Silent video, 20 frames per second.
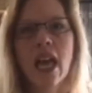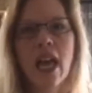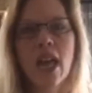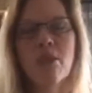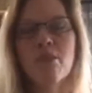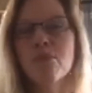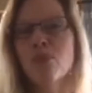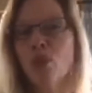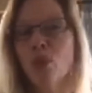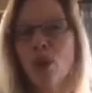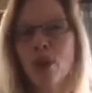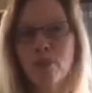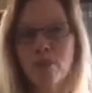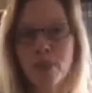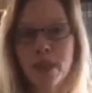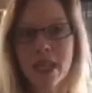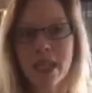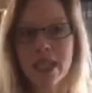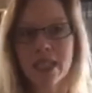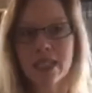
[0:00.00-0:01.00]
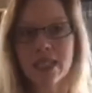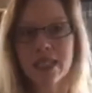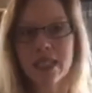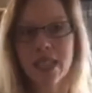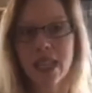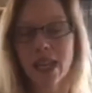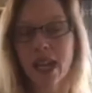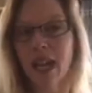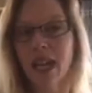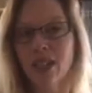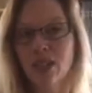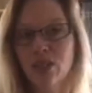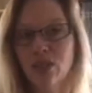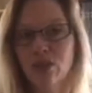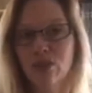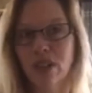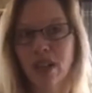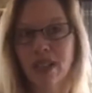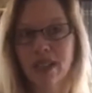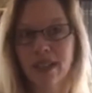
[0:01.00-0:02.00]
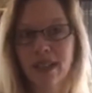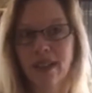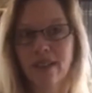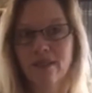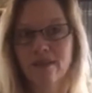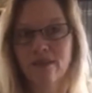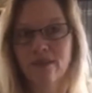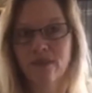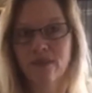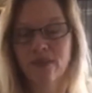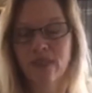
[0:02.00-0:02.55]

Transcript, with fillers: and more at peace than I do right now.